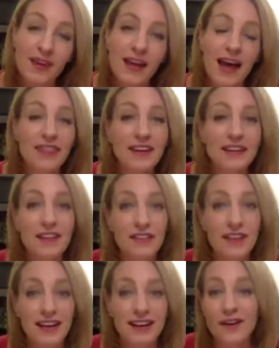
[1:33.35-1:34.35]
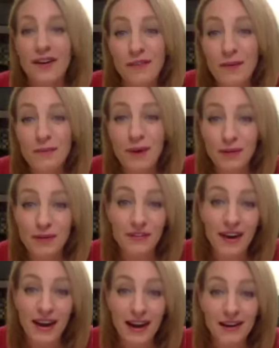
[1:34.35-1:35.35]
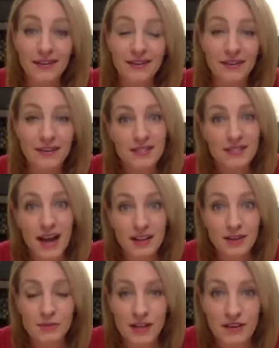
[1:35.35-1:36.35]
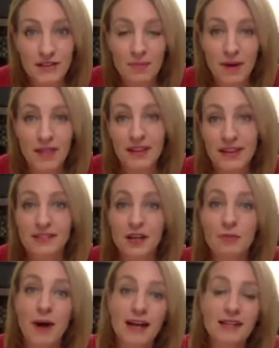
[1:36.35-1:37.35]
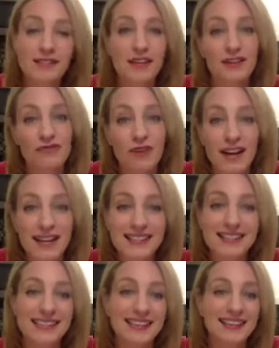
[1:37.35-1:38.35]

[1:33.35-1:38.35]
I think the thing, everyone probably ran out or stocked themselves up on things like pasta and rice and